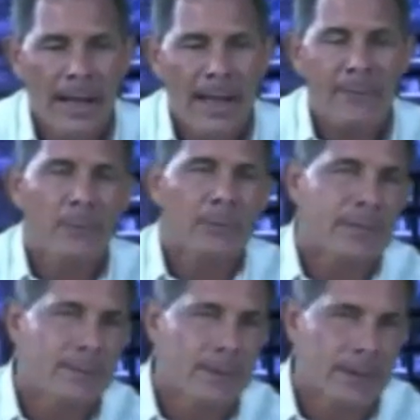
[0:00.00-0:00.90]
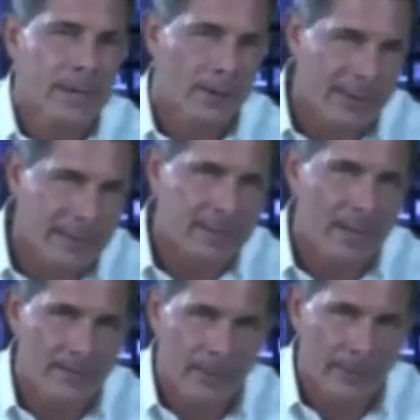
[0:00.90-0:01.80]
I have a multi-million dollar
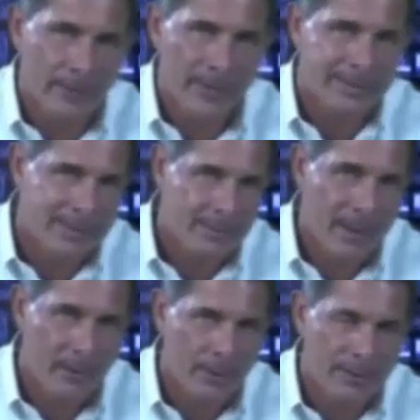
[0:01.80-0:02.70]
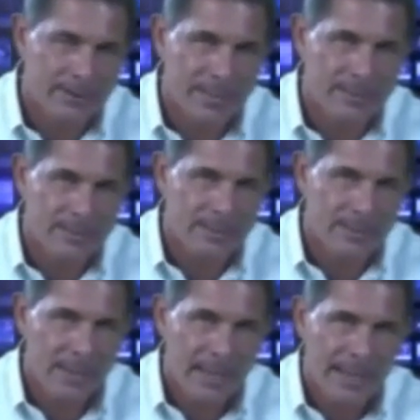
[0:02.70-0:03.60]
income earner that's in my
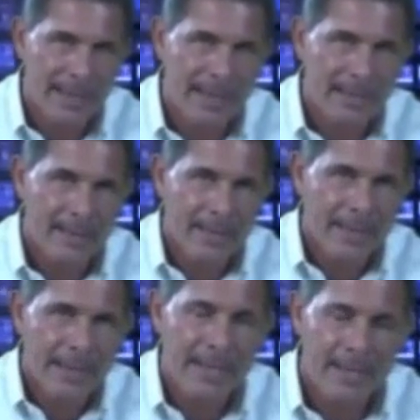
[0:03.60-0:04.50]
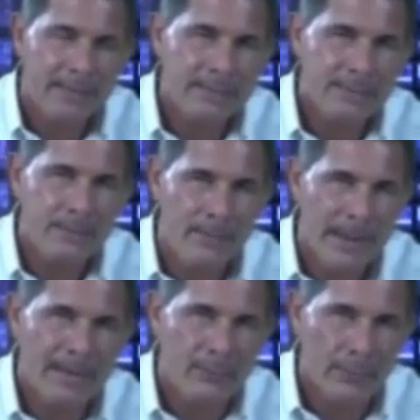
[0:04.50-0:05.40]
organization, and his
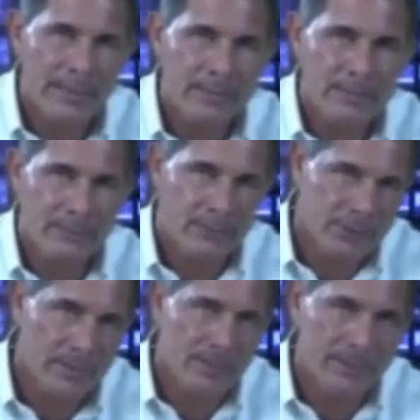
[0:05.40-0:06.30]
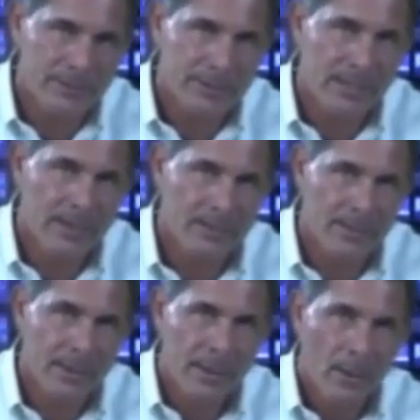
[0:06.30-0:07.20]
main reason for jumping ship
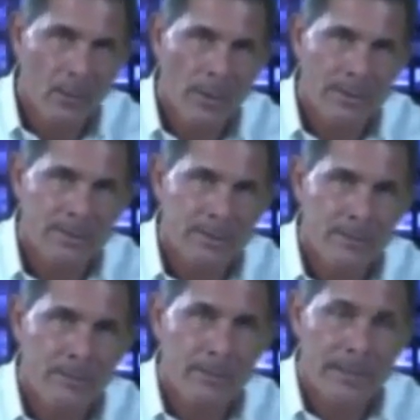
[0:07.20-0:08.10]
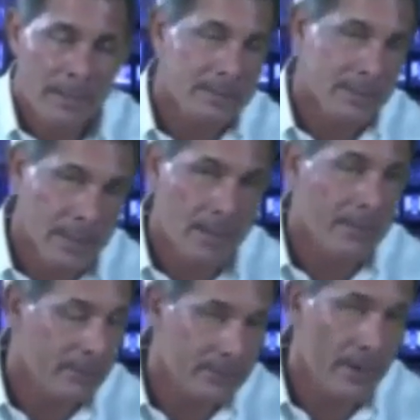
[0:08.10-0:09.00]
was because the
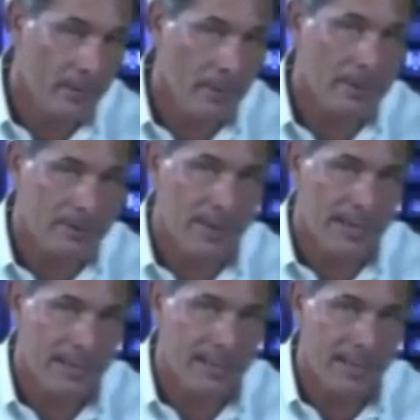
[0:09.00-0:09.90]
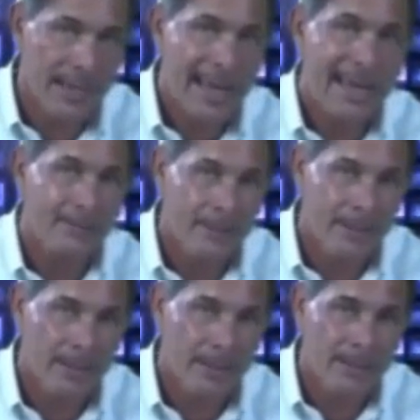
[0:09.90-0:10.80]
company was publicly traded and
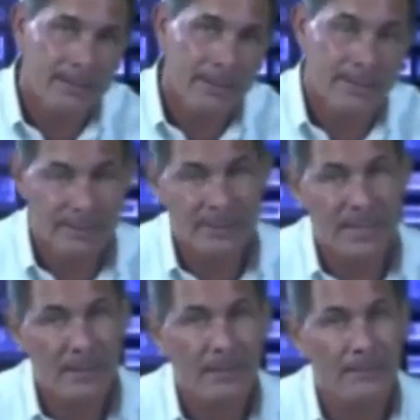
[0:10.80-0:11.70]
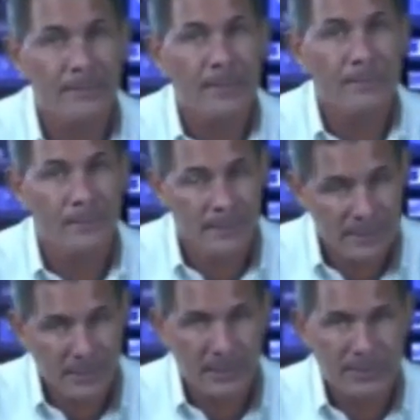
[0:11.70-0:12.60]
because, and this is coming from
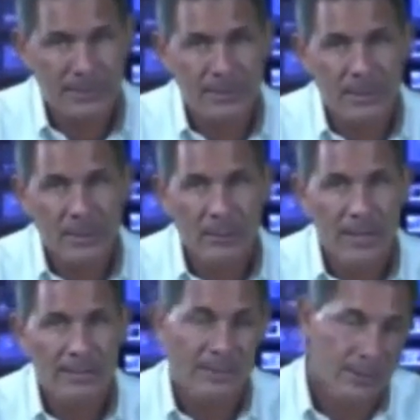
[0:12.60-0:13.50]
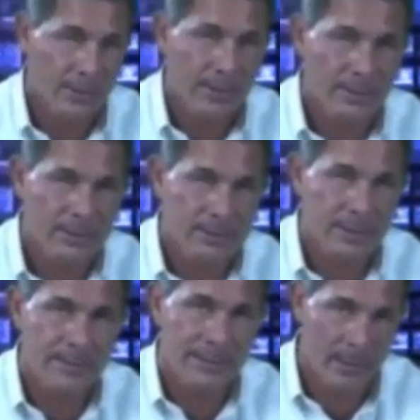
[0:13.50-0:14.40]
this person who has 30 years
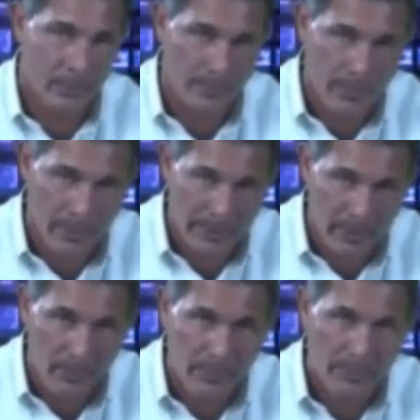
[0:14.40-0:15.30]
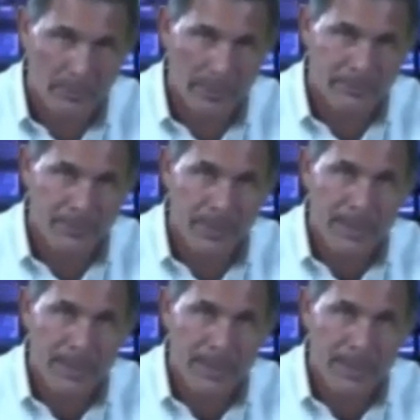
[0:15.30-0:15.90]
in the network marketing world,